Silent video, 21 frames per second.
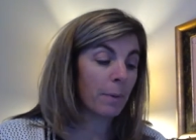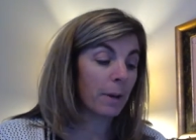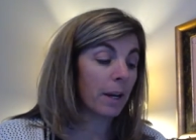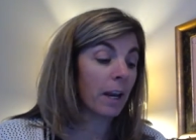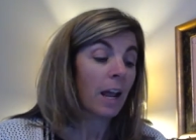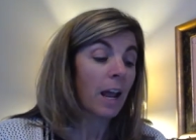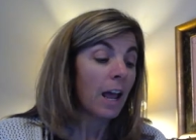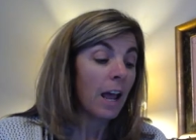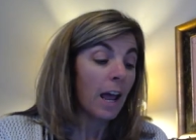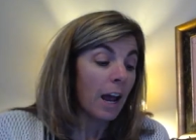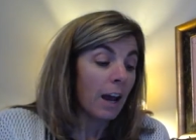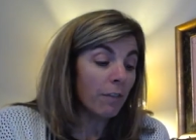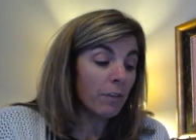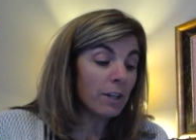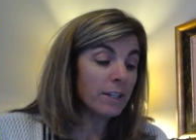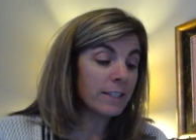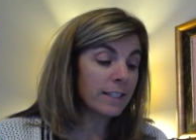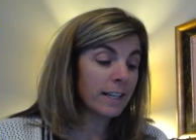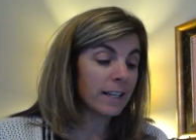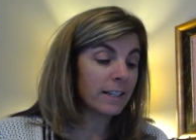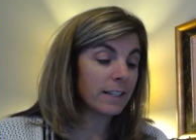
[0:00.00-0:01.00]
and
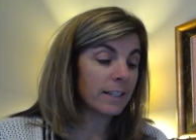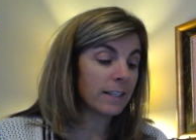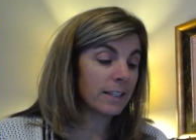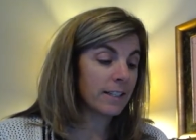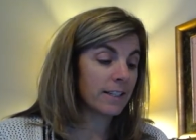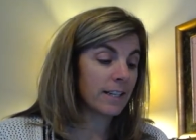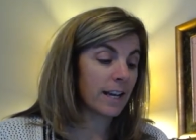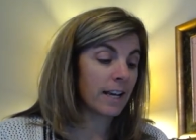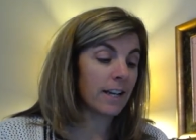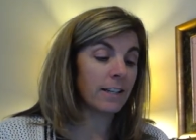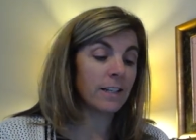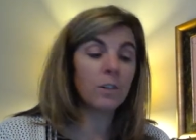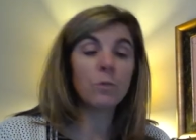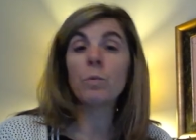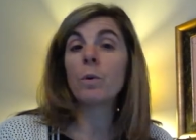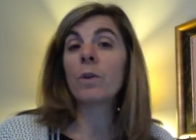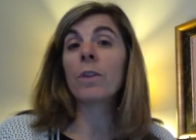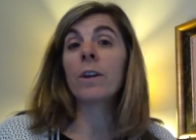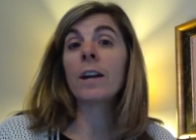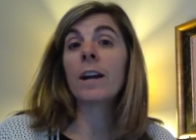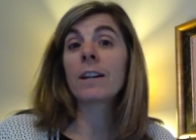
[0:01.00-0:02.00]
every sentence ended
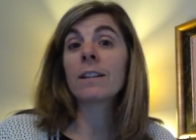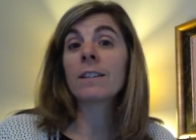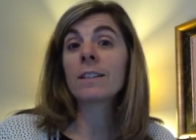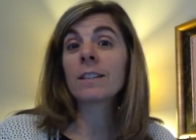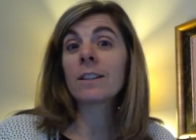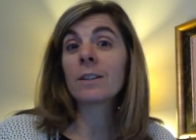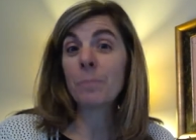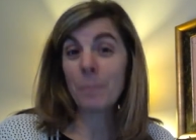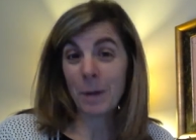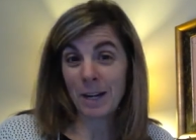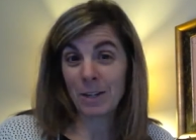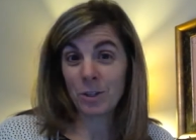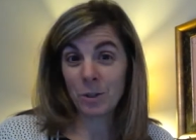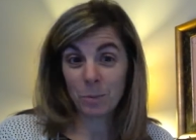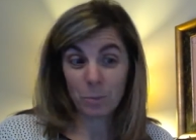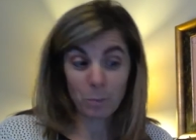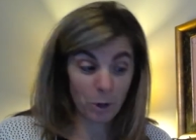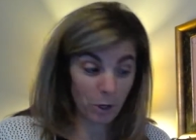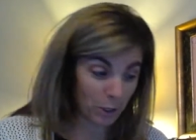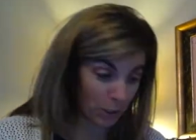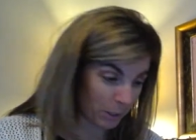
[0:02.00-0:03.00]
with an exclamation
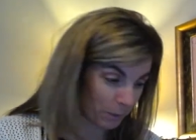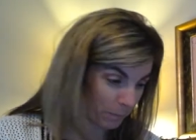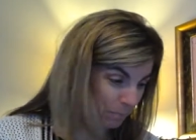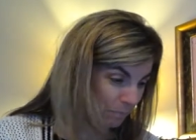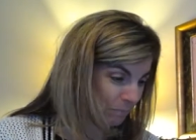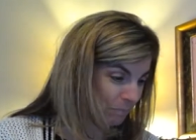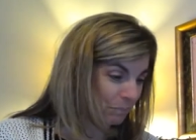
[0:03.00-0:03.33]
mark.